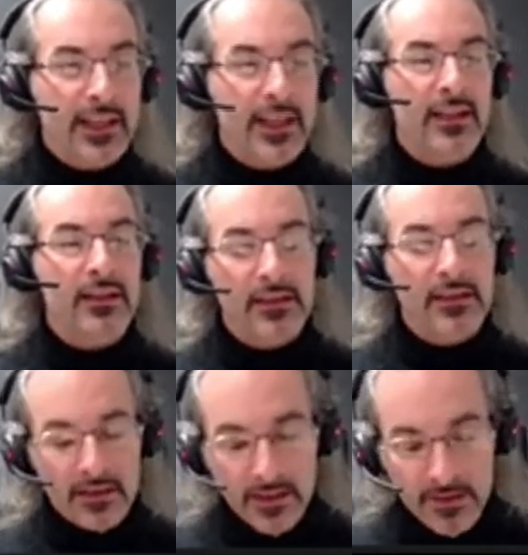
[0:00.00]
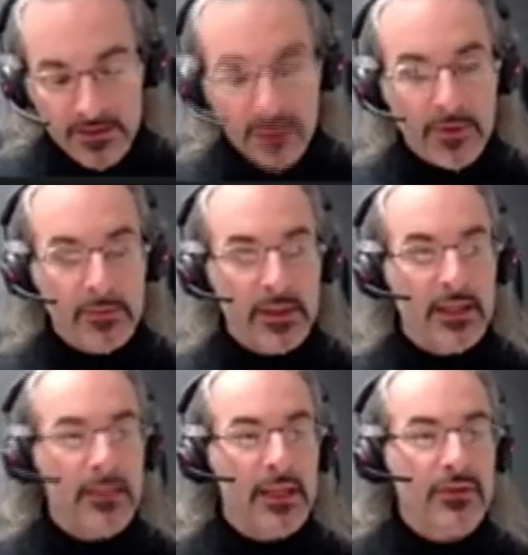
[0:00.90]
Again, it's conformal
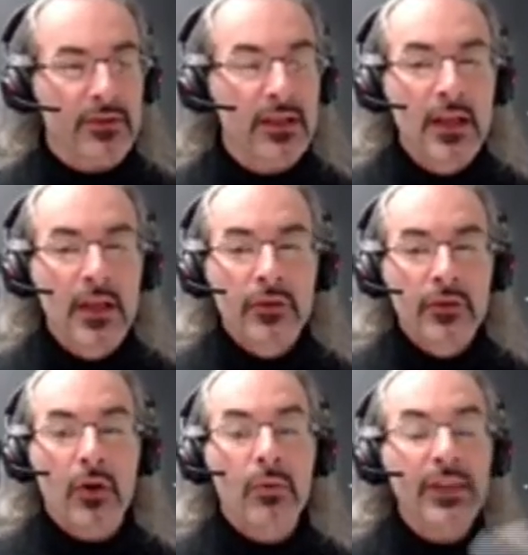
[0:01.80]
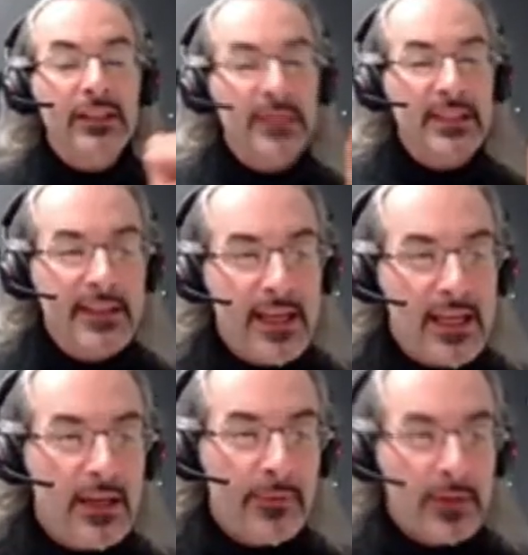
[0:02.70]
dimension. So what did we
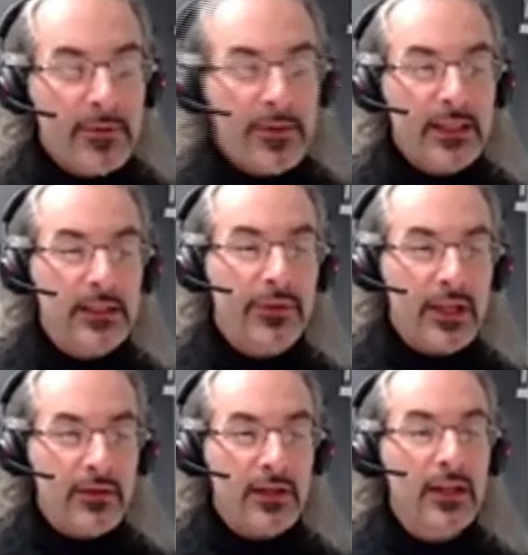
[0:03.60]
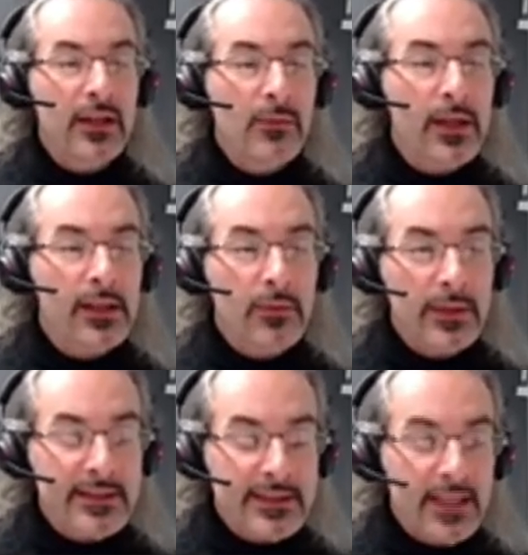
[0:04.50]
say from the effective theory? Well,
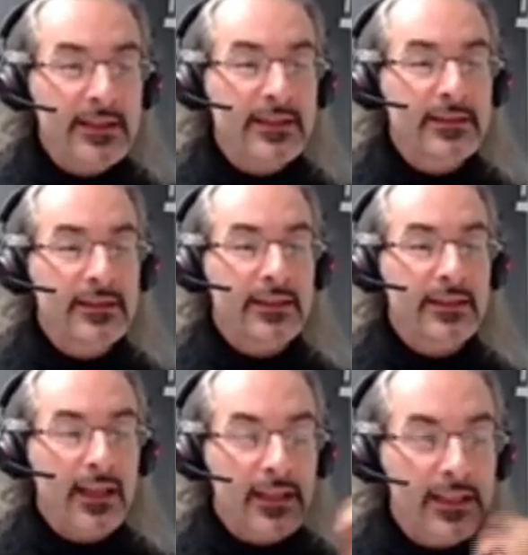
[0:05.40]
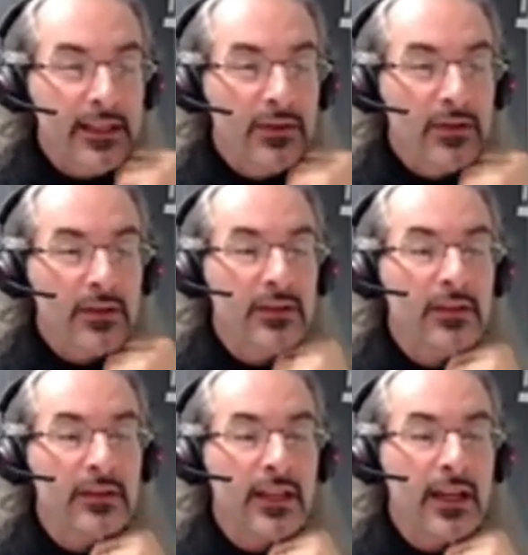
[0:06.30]
we said that a leading
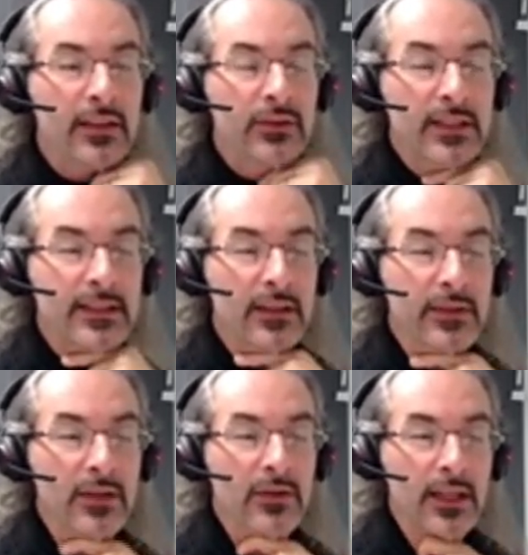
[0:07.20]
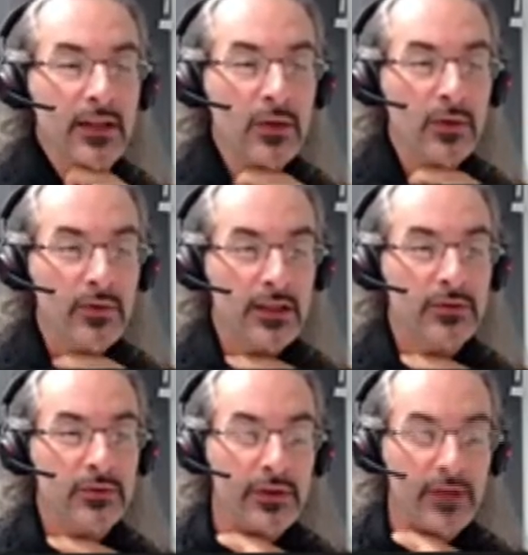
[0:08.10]
order, there had to be something going like Q over
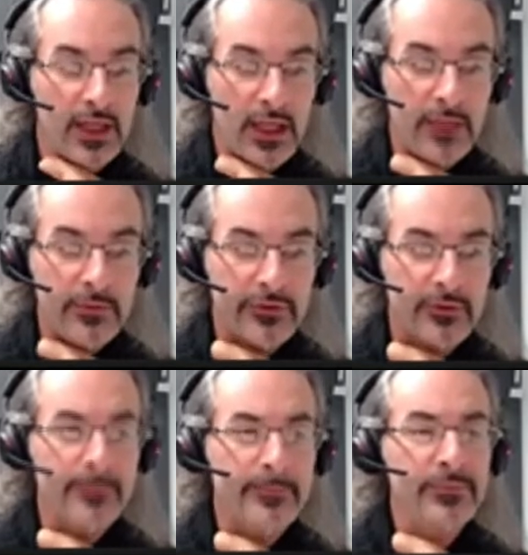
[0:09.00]
n to the 3 halves.